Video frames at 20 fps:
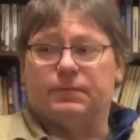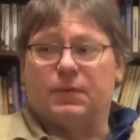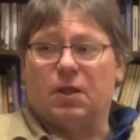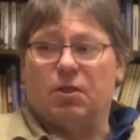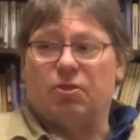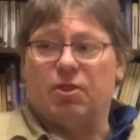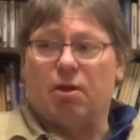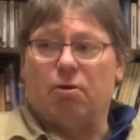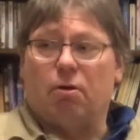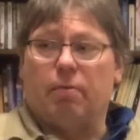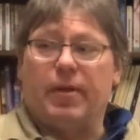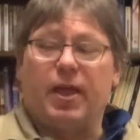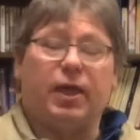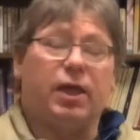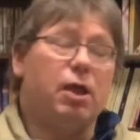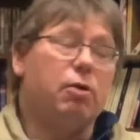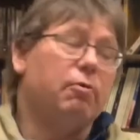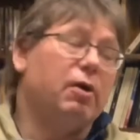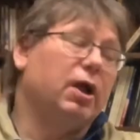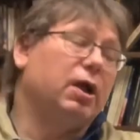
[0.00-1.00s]
they were
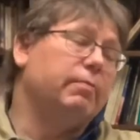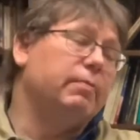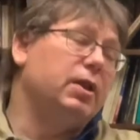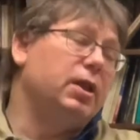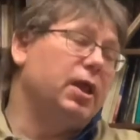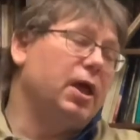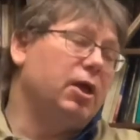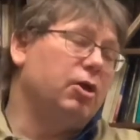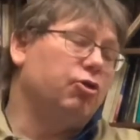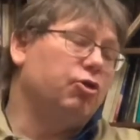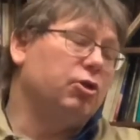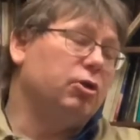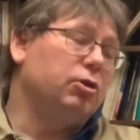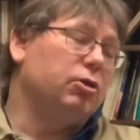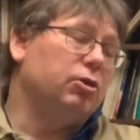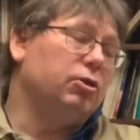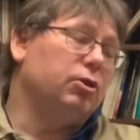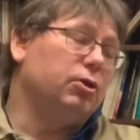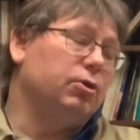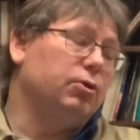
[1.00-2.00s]
making
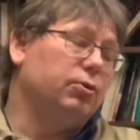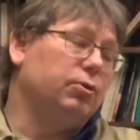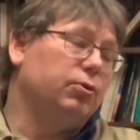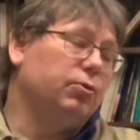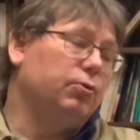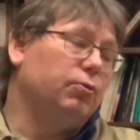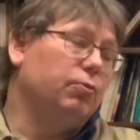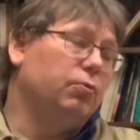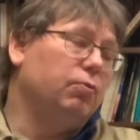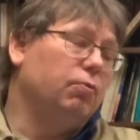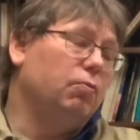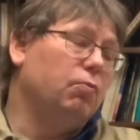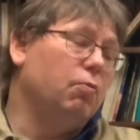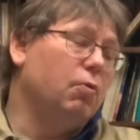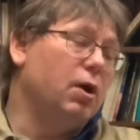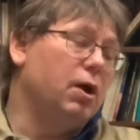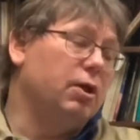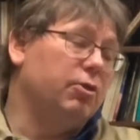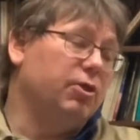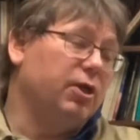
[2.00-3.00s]
recommendations to
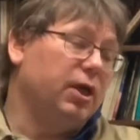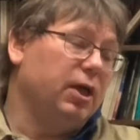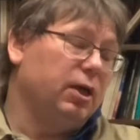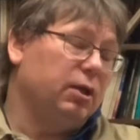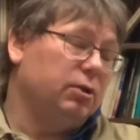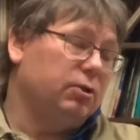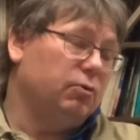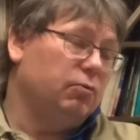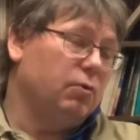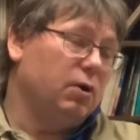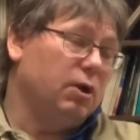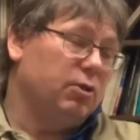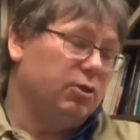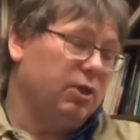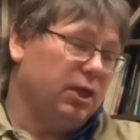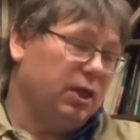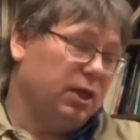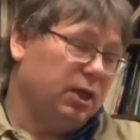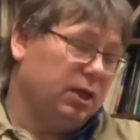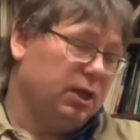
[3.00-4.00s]
one of the
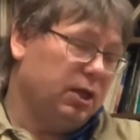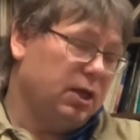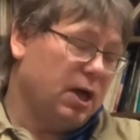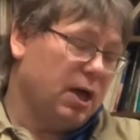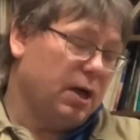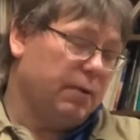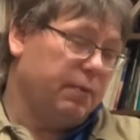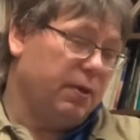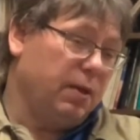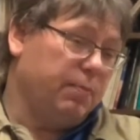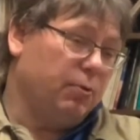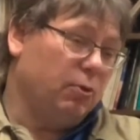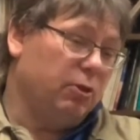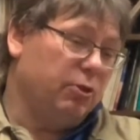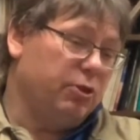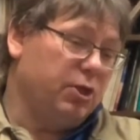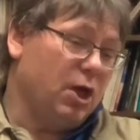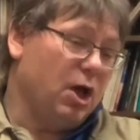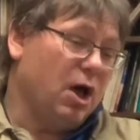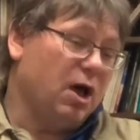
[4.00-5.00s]
people in
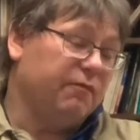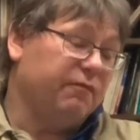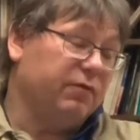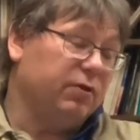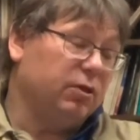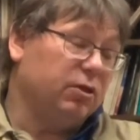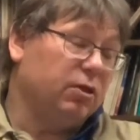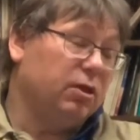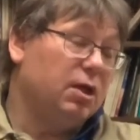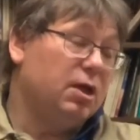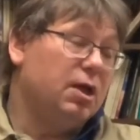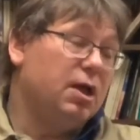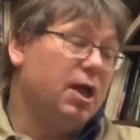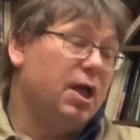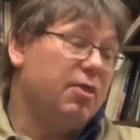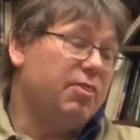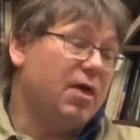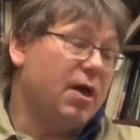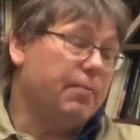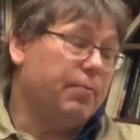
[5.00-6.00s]
the office,
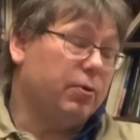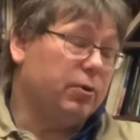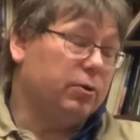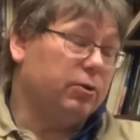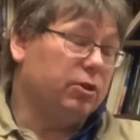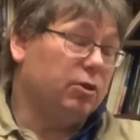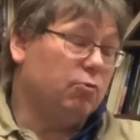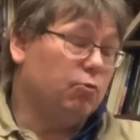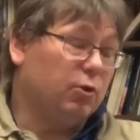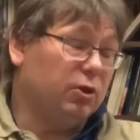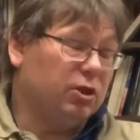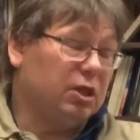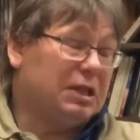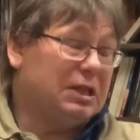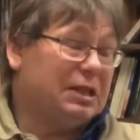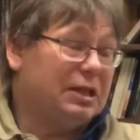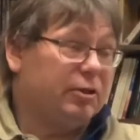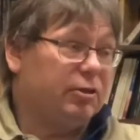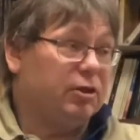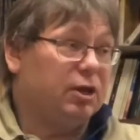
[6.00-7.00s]
and that person wasn't
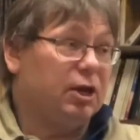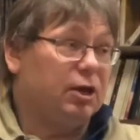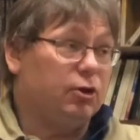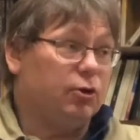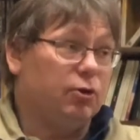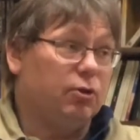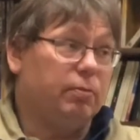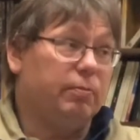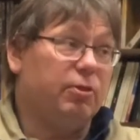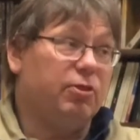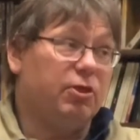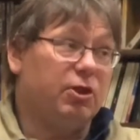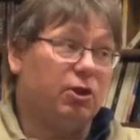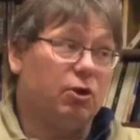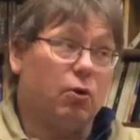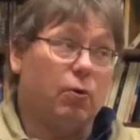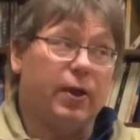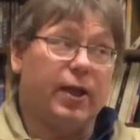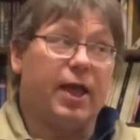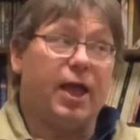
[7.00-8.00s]
listening to them and then
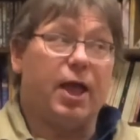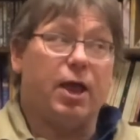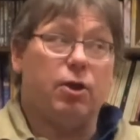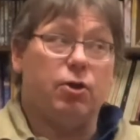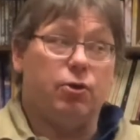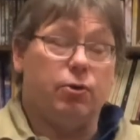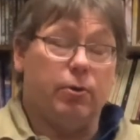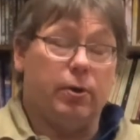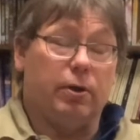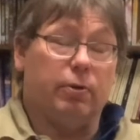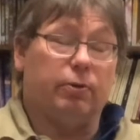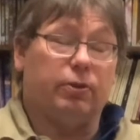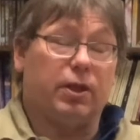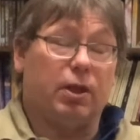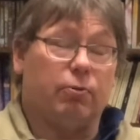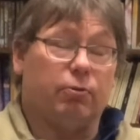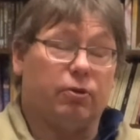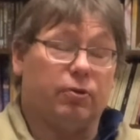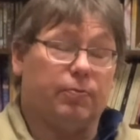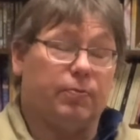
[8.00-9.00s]
going ahead and doing
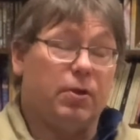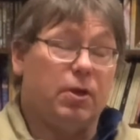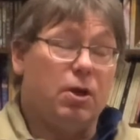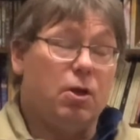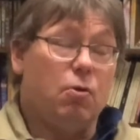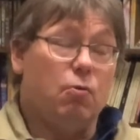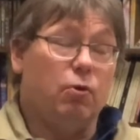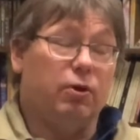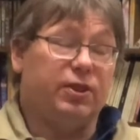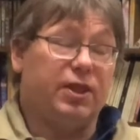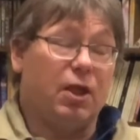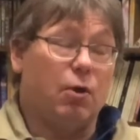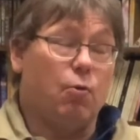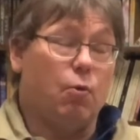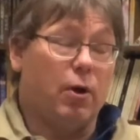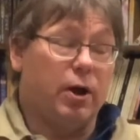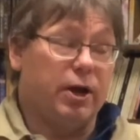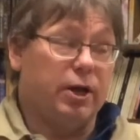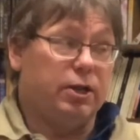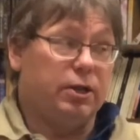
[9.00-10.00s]
what they
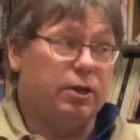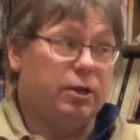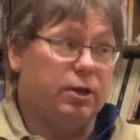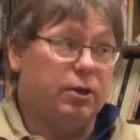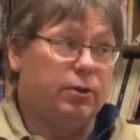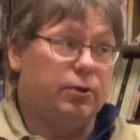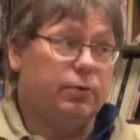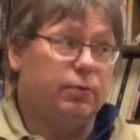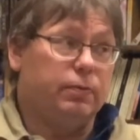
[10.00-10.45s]
wanted to do.